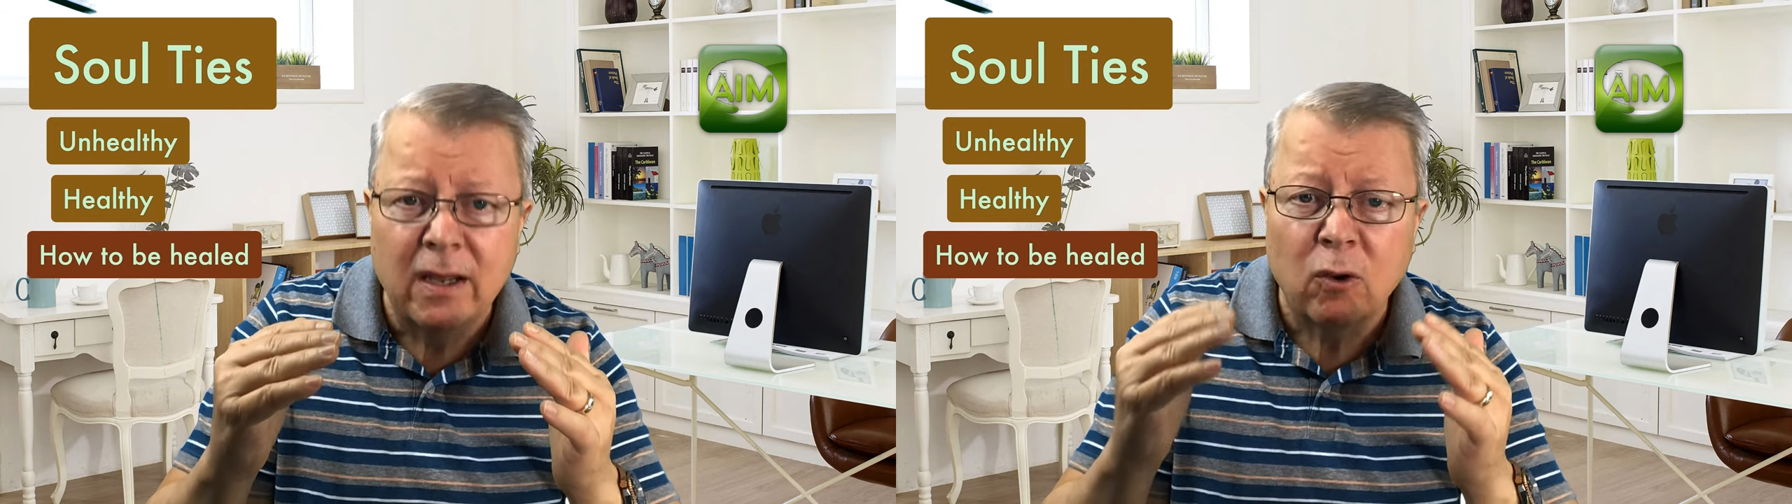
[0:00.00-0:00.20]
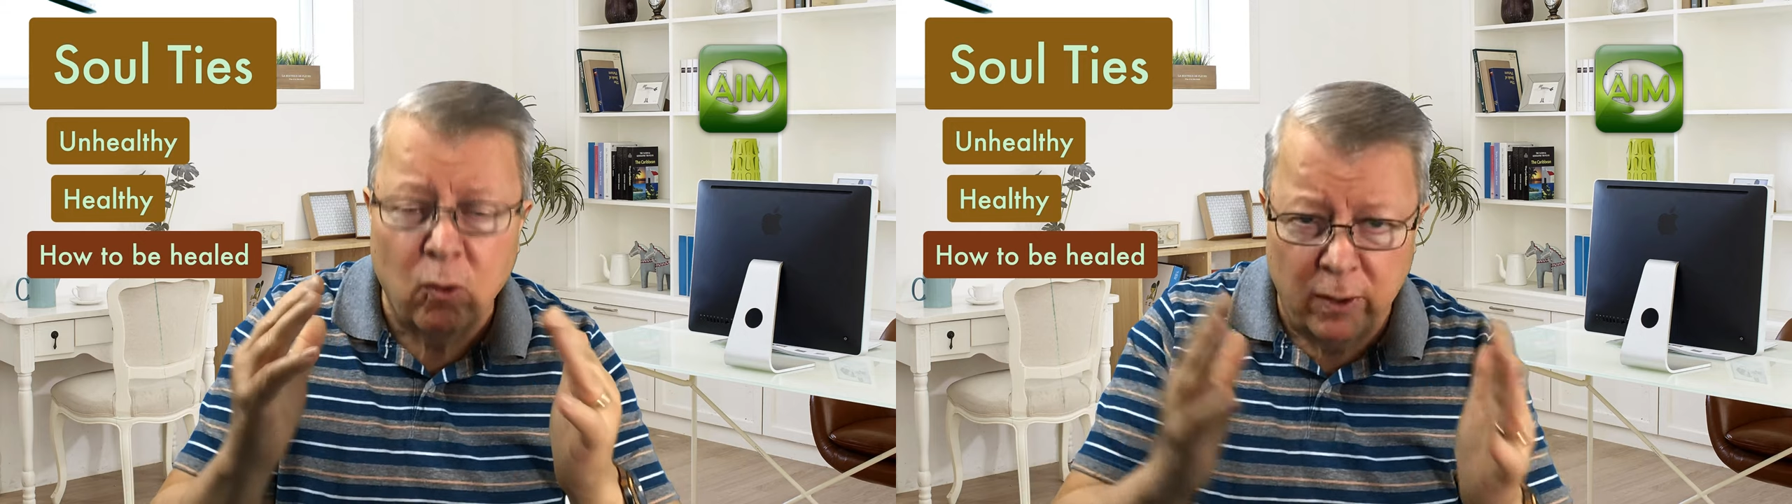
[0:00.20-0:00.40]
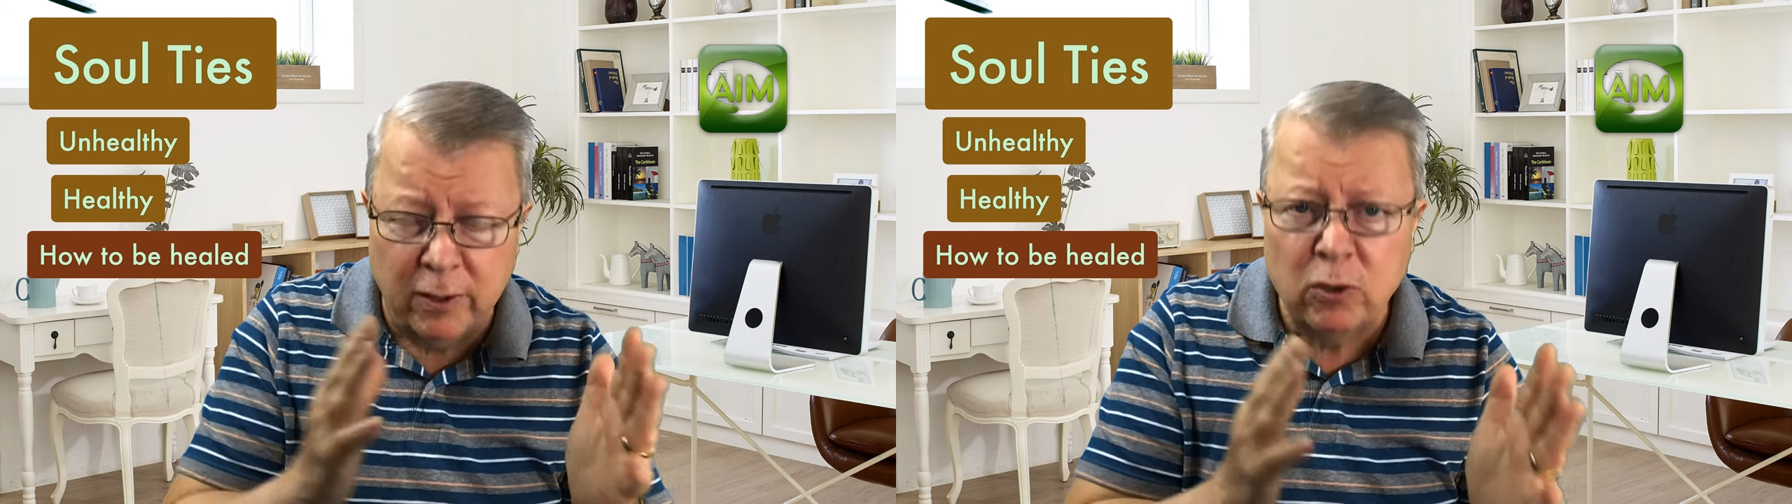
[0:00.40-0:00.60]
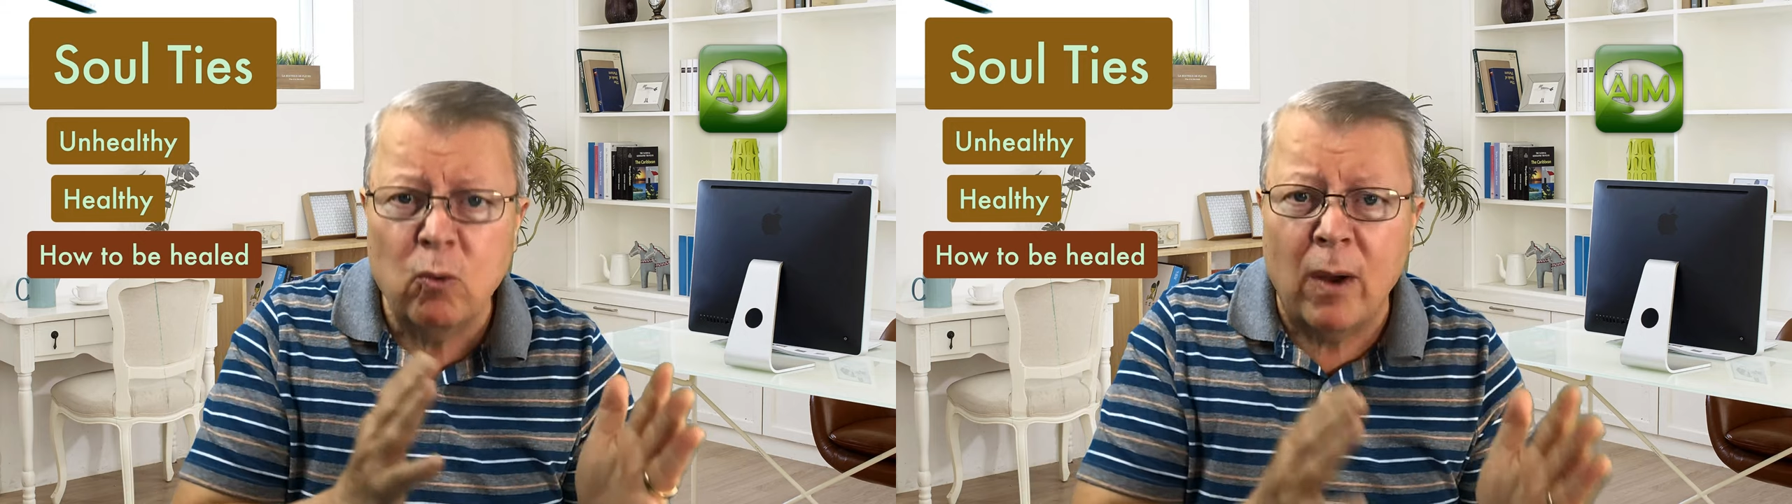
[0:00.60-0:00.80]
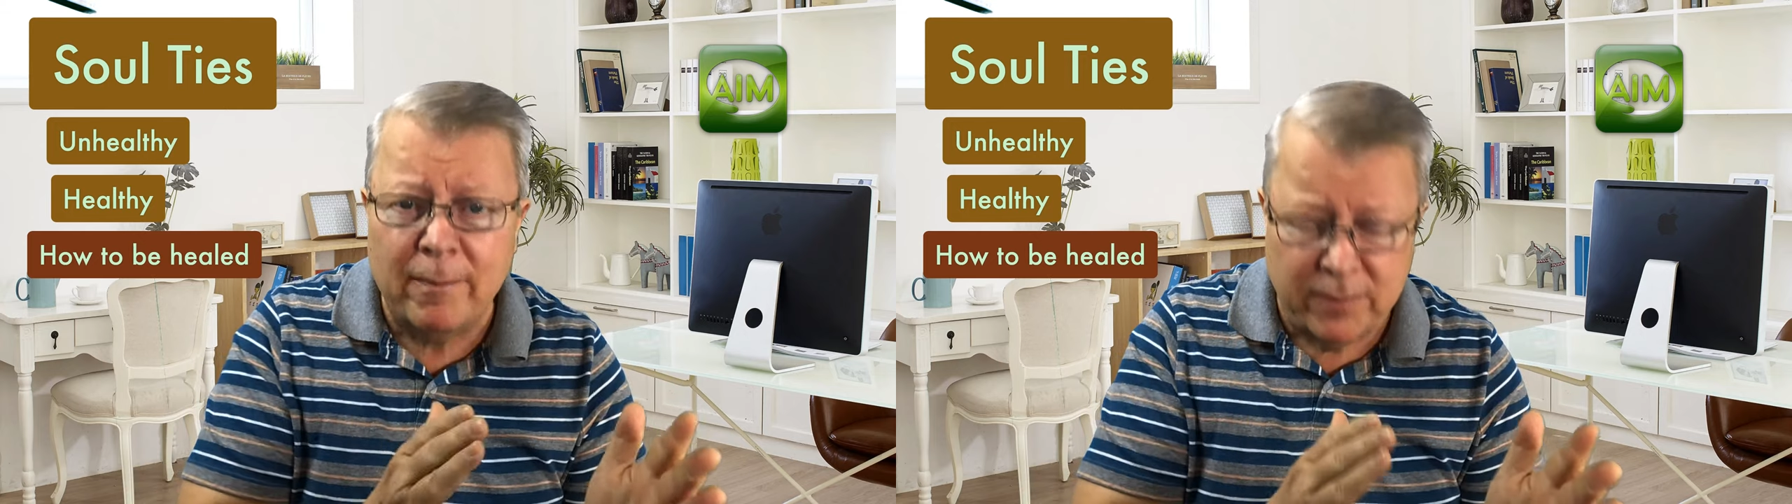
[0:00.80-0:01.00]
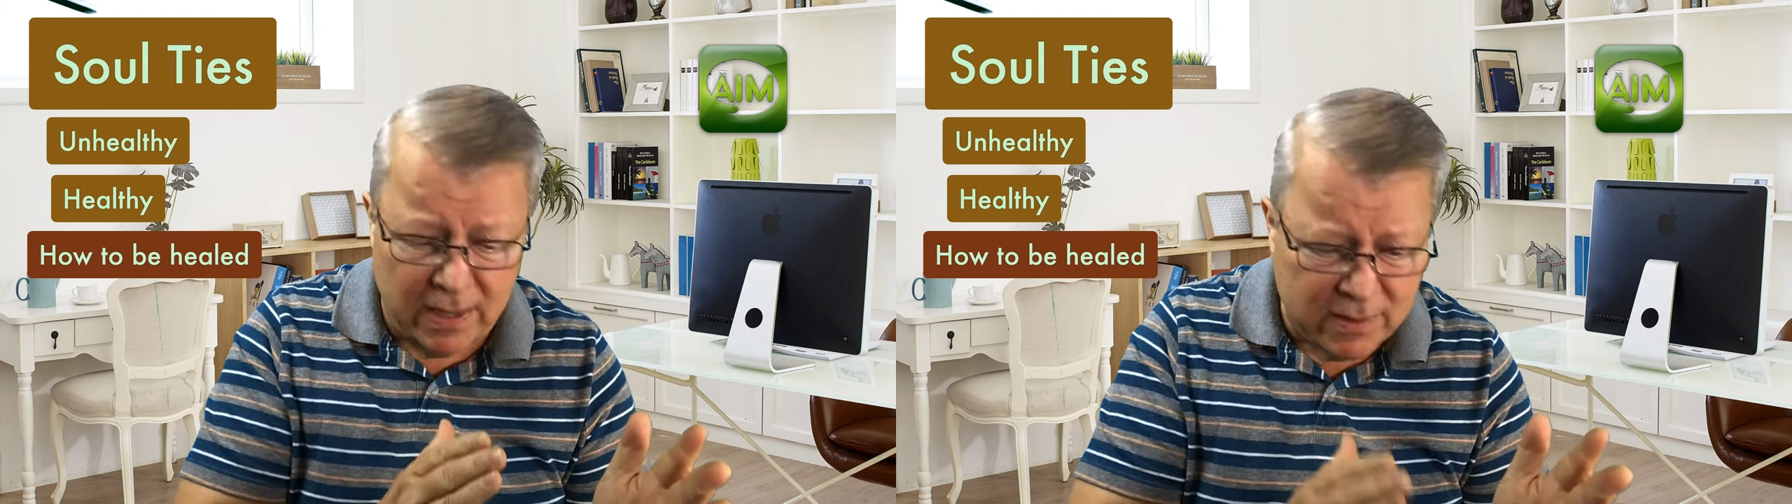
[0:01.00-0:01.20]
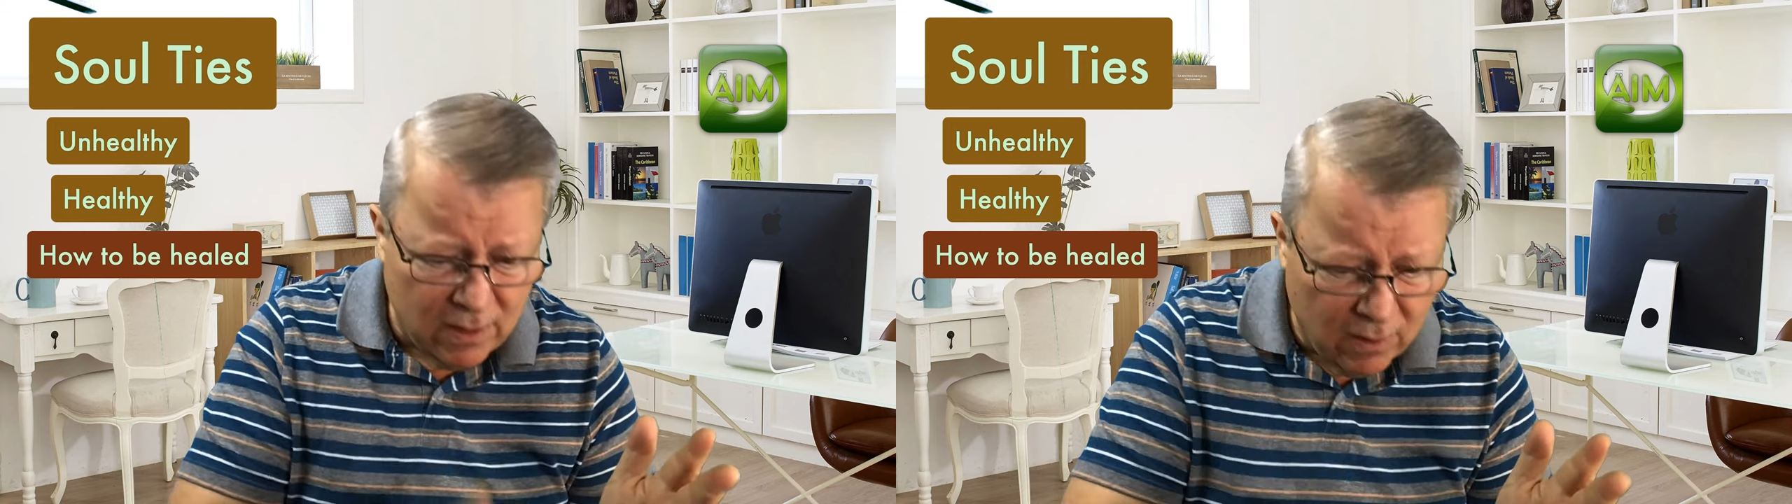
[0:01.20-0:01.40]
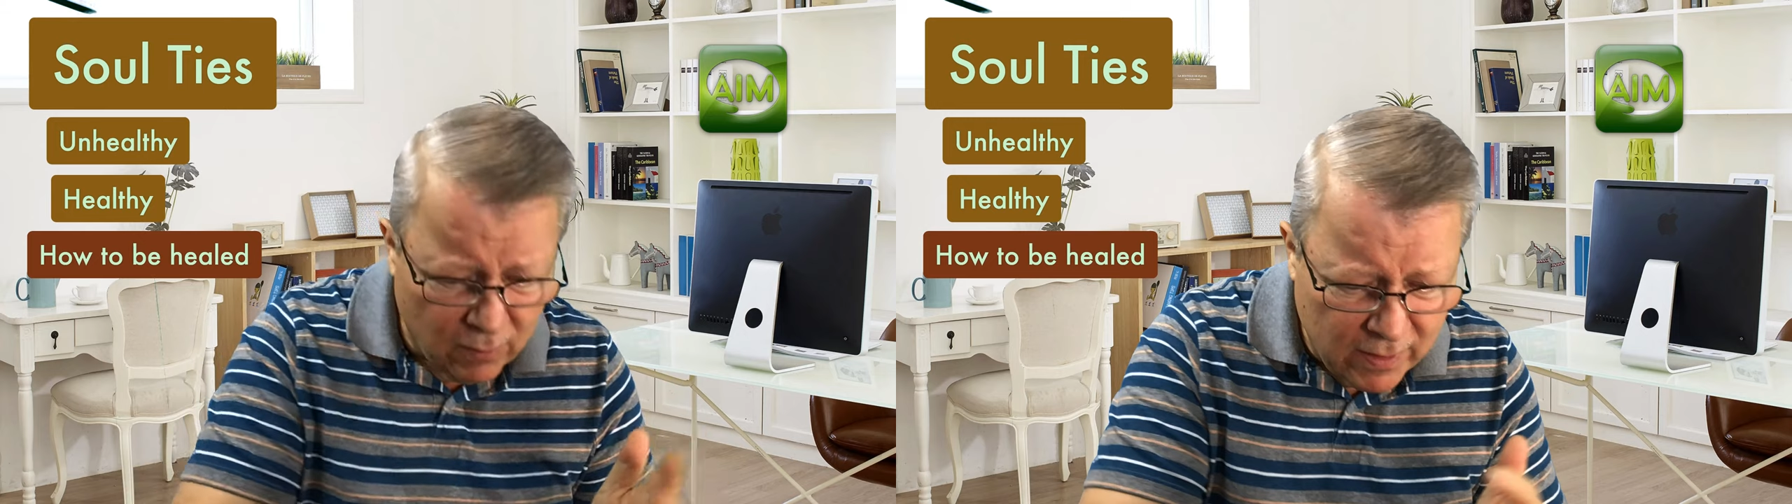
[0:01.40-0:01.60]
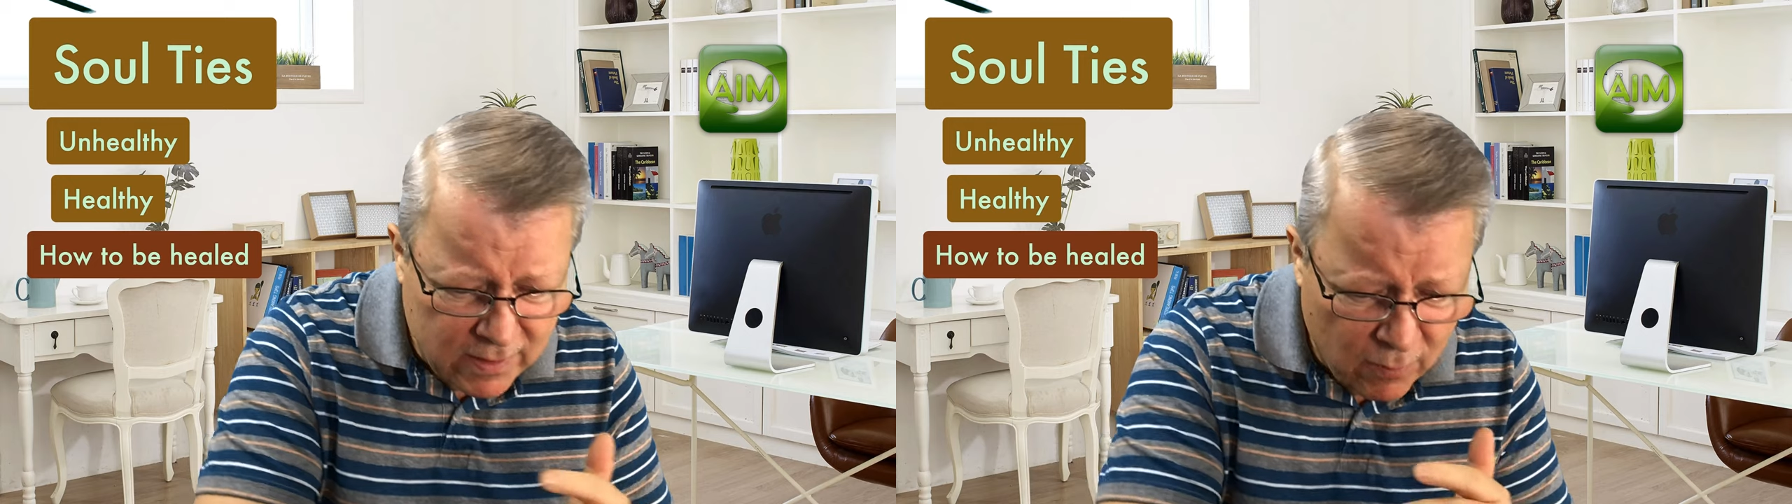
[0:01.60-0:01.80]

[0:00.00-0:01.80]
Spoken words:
according to 1 Thessalonians,